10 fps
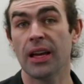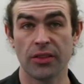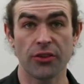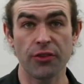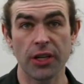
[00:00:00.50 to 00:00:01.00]

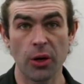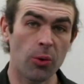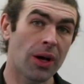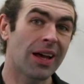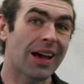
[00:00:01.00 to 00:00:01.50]
In this video,
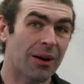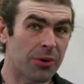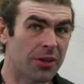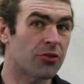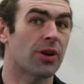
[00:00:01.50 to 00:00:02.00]
I
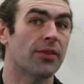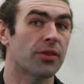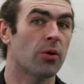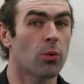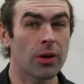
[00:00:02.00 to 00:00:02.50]
want to
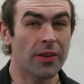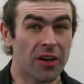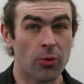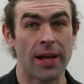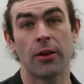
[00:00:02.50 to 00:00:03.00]
address a really
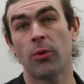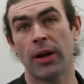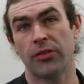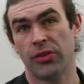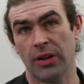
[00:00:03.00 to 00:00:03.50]
great
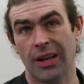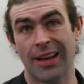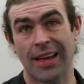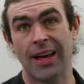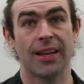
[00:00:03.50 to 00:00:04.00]
question
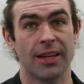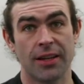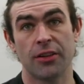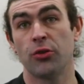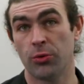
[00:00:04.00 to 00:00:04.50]
I got
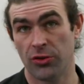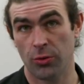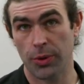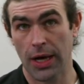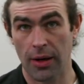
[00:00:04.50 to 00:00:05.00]
in a
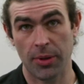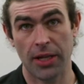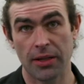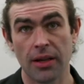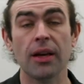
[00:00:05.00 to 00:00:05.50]
YouTube
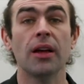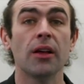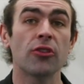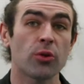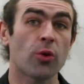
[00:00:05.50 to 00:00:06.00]
comment.
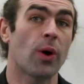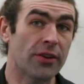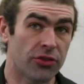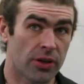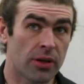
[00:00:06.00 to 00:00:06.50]
So the
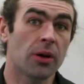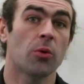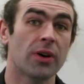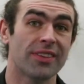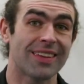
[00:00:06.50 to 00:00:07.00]
question
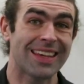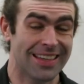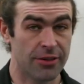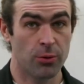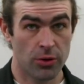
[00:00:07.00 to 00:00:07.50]
was,
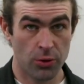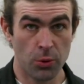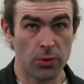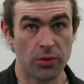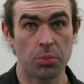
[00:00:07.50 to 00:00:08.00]
can you
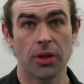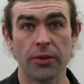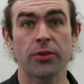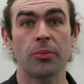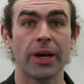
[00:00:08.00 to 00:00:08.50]
use
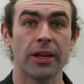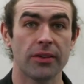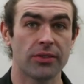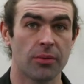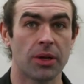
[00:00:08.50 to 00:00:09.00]
plus or
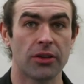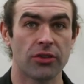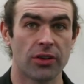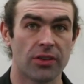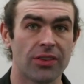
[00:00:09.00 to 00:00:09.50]
minus
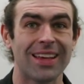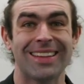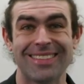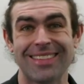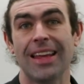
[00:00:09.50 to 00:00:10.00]
dimensions
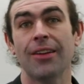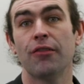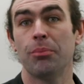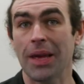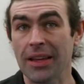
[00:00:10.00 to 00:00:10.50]
instead
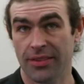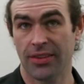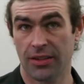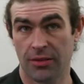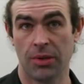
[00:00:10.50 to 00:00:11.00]
of
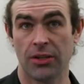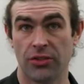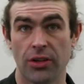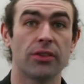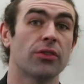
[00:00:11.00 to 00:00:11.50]
basic
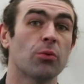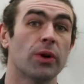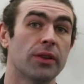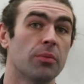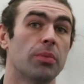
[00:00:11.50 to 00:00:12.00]
dimensions
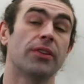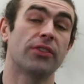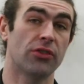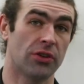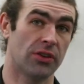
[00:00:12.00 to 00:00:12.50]
with
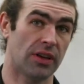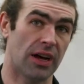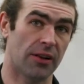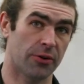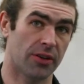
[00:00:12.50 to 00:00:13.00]
position
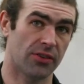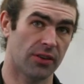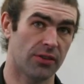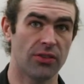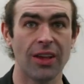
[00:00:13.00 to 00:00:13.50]

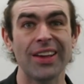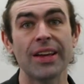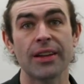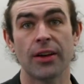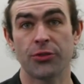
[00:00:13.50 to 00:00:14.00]
tolerances?
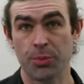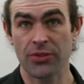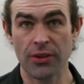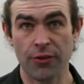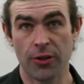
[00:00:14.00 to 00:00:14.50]
Now
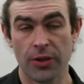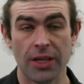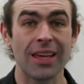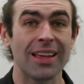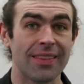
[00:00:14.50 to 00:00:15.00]

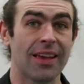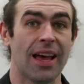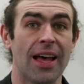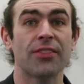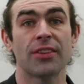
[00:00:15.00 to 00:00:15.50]
specifically, they
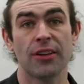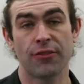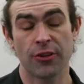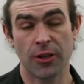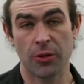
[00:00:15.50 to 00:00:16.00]
asked
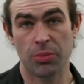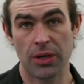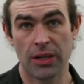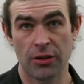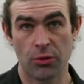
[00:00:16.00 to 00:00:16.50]
if it could
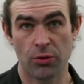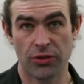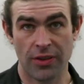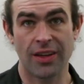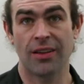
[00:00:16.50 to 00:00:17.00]
be
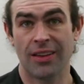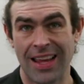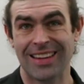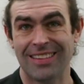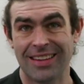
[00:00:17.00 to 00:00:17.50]
used in the
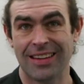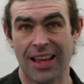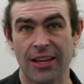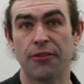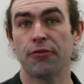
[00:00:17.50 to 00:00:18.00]

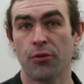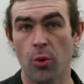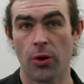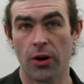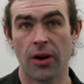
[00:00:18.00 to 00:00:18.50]

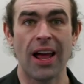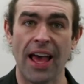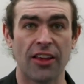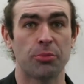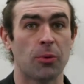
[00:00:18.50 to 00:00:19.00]
1994
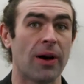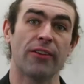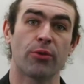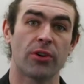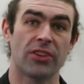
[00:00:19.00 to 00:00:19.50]

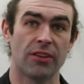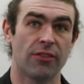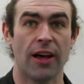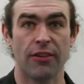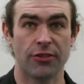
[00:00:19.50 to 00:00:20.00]
ASME
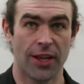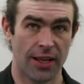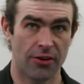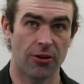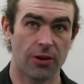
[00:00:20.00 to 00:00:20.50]
Y14.5
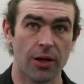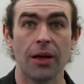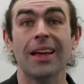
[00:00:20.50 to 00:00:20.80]
standard.